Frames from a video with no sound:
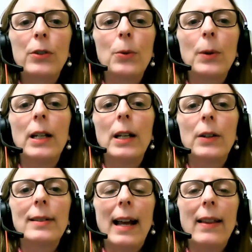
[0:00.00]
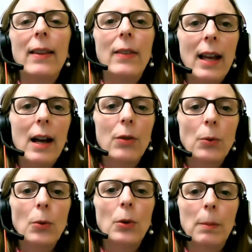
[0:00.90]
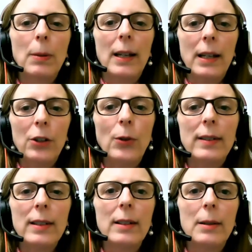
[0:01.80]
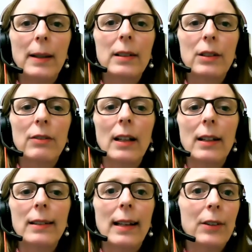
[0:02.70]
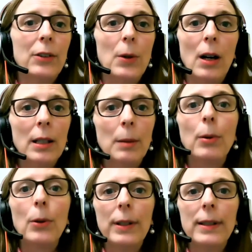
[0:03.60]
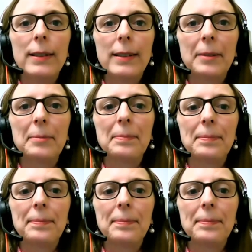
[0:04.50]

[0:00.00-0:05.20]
to really understand that they have a role to play in addressing domestic violence, as do all employees.